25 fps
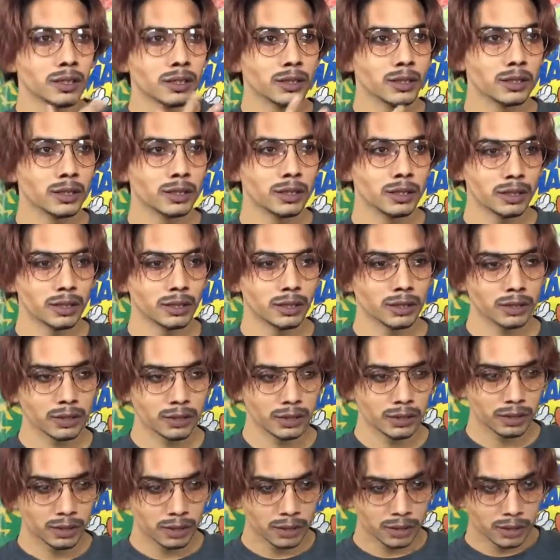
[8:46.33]

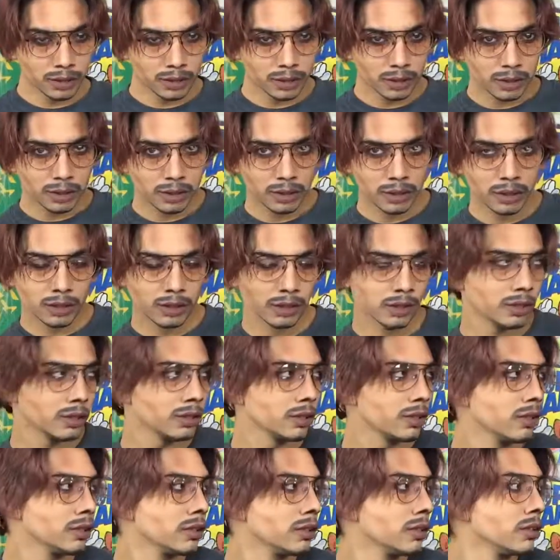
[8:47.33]

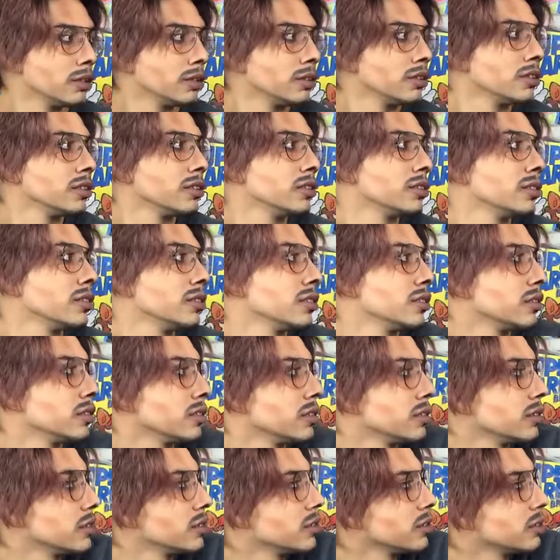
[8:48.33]

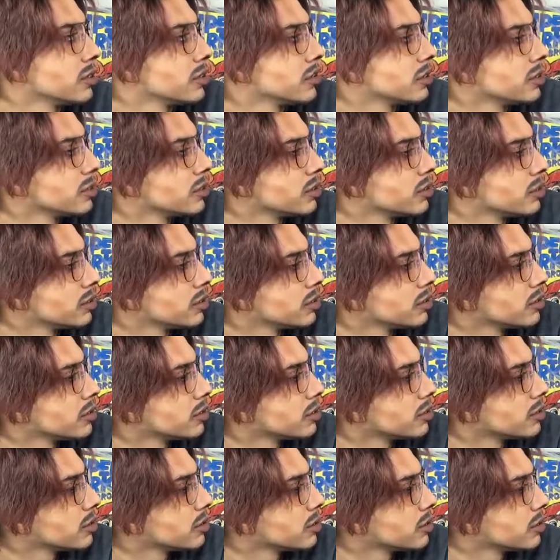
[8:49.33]

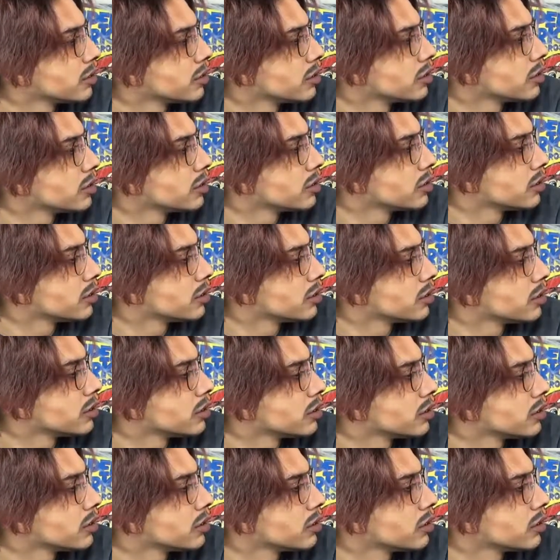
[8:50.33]

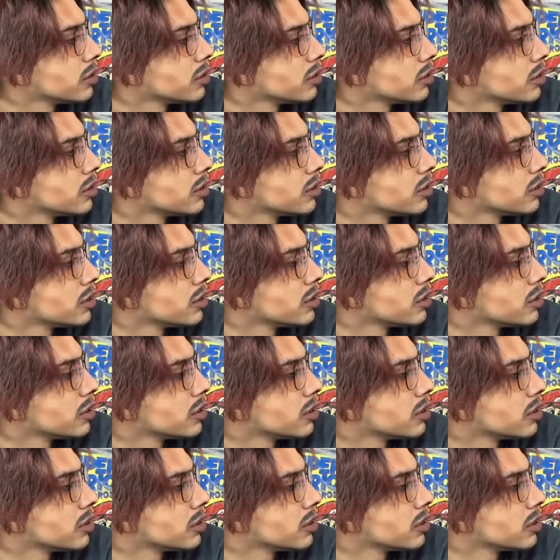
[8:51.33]
[no speech]